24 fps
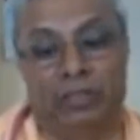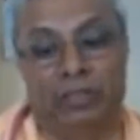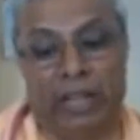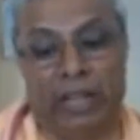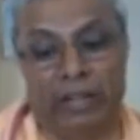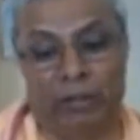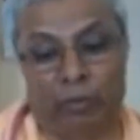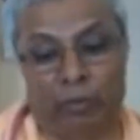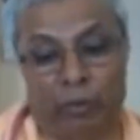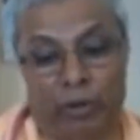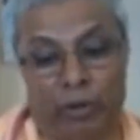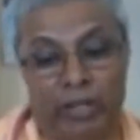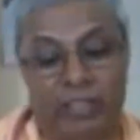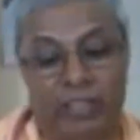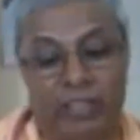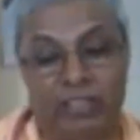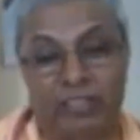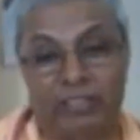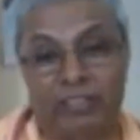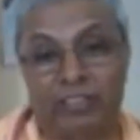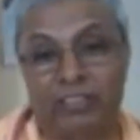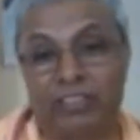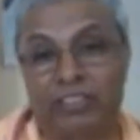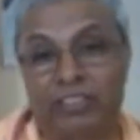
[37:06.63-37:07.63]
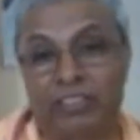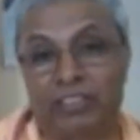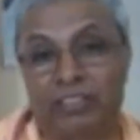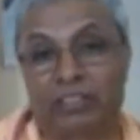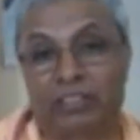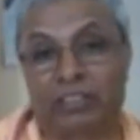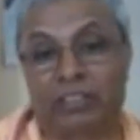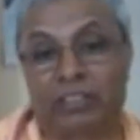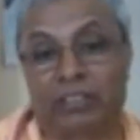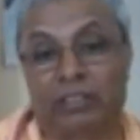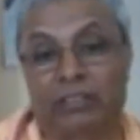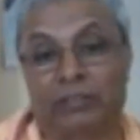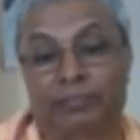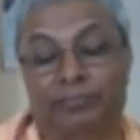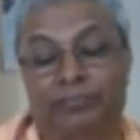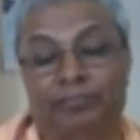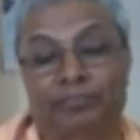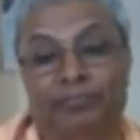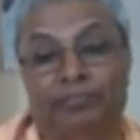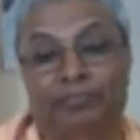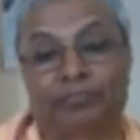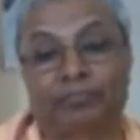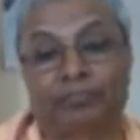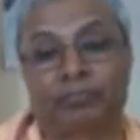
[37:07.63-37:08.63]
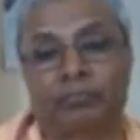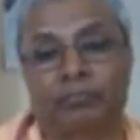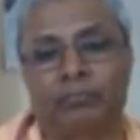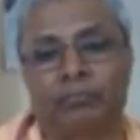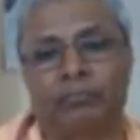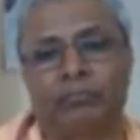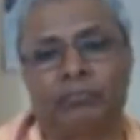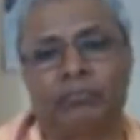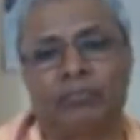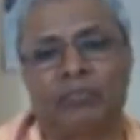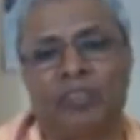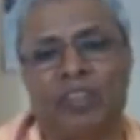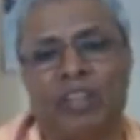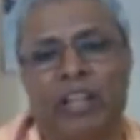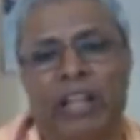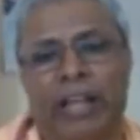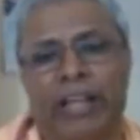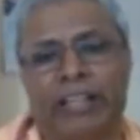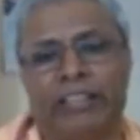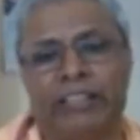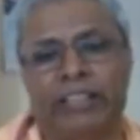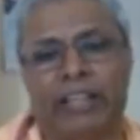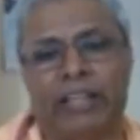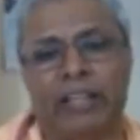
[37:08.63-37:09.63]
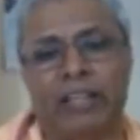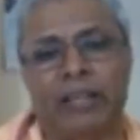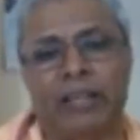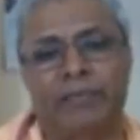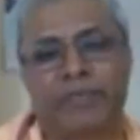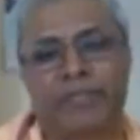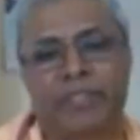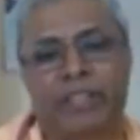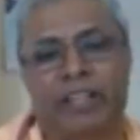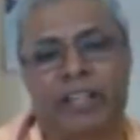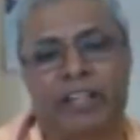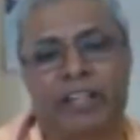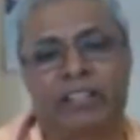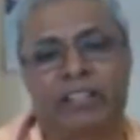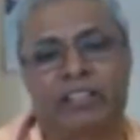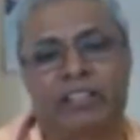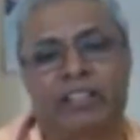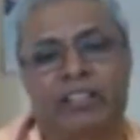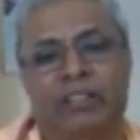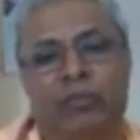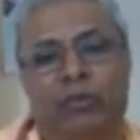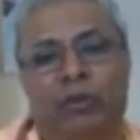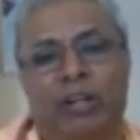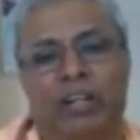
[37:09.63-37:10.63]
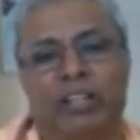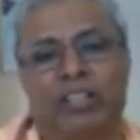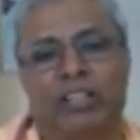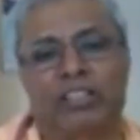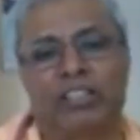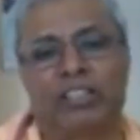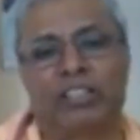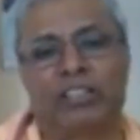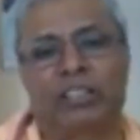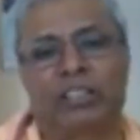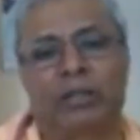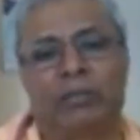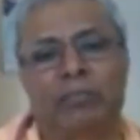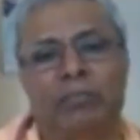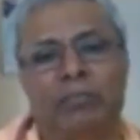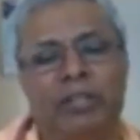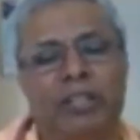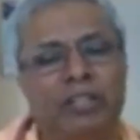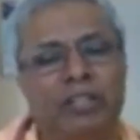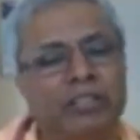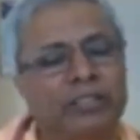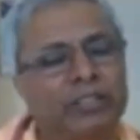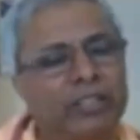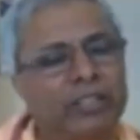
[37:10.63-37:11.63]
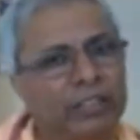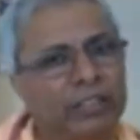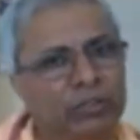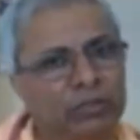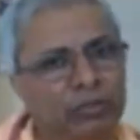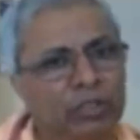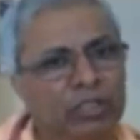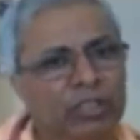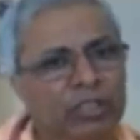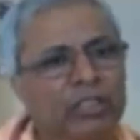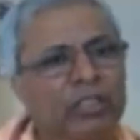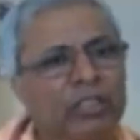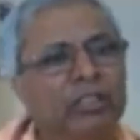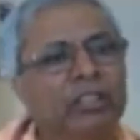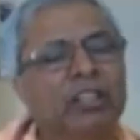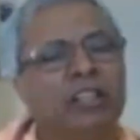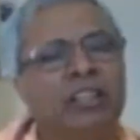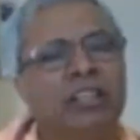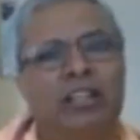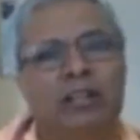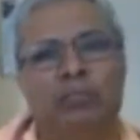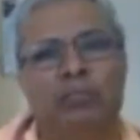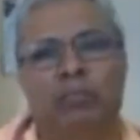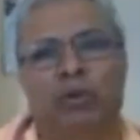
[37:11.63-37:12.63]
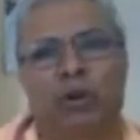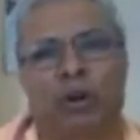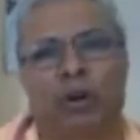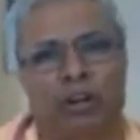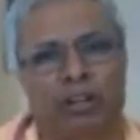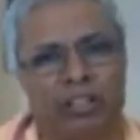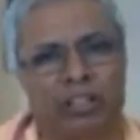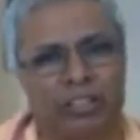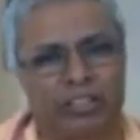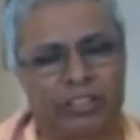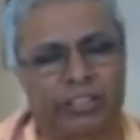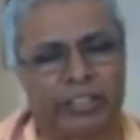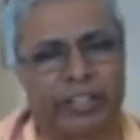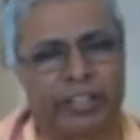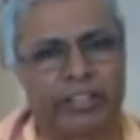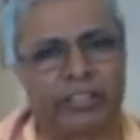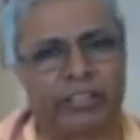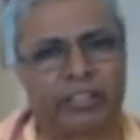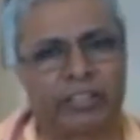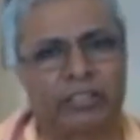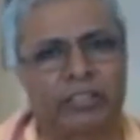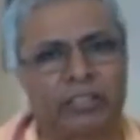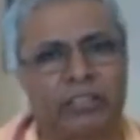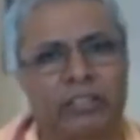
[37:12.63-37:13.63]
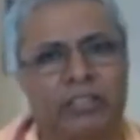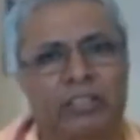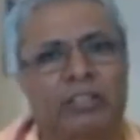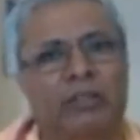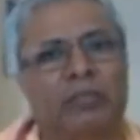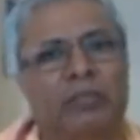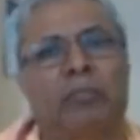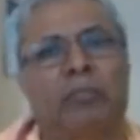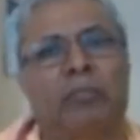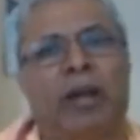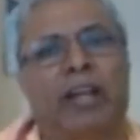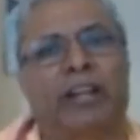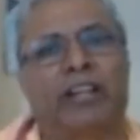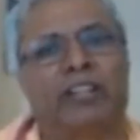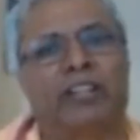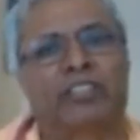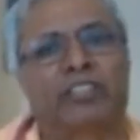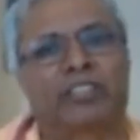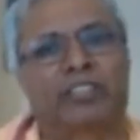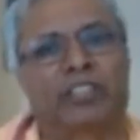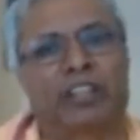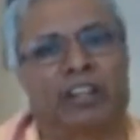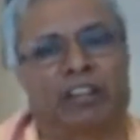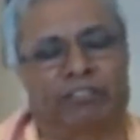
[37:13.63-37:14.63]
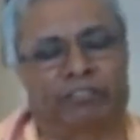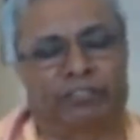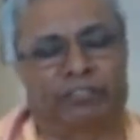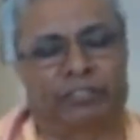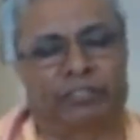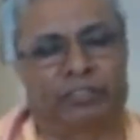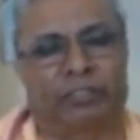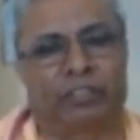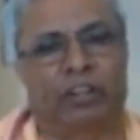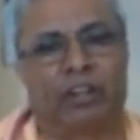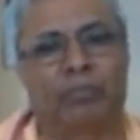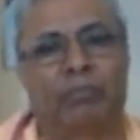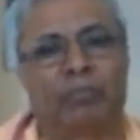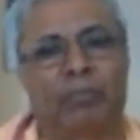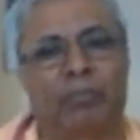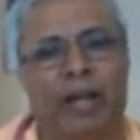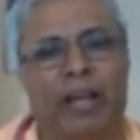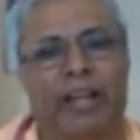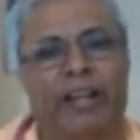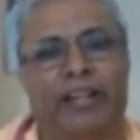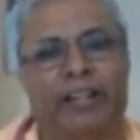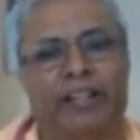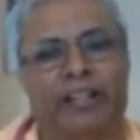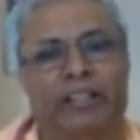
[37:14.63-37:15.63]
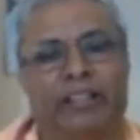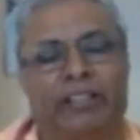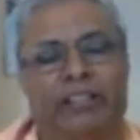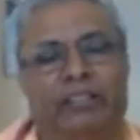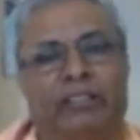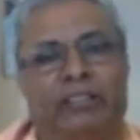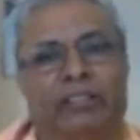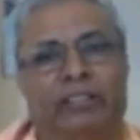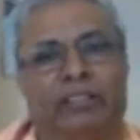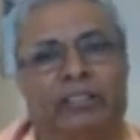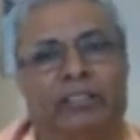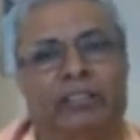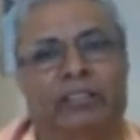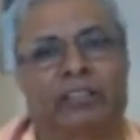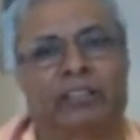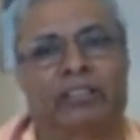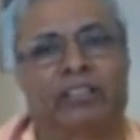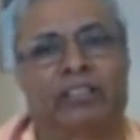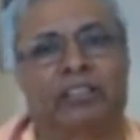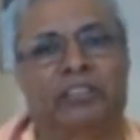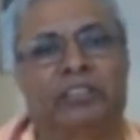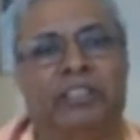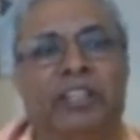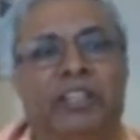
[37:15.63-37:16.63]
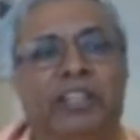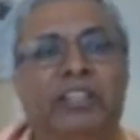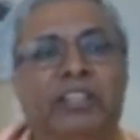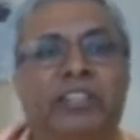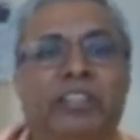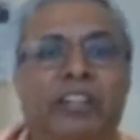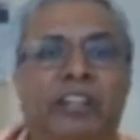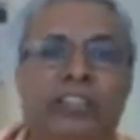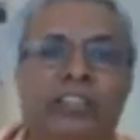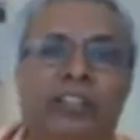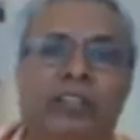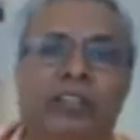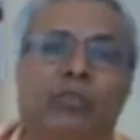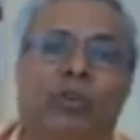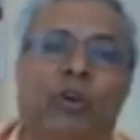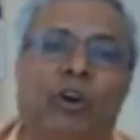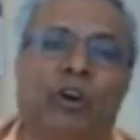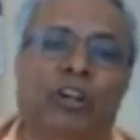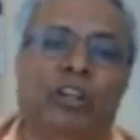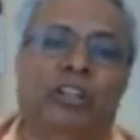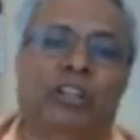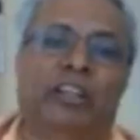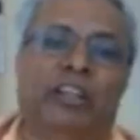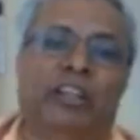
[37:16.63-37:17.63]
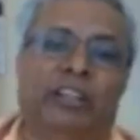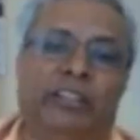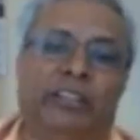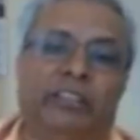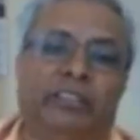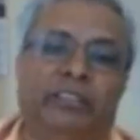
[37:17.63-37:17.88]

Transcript: And what is this chitta? As I have said, the word chitta means actually, in broader sense, mind stuff or mind, the internal organ.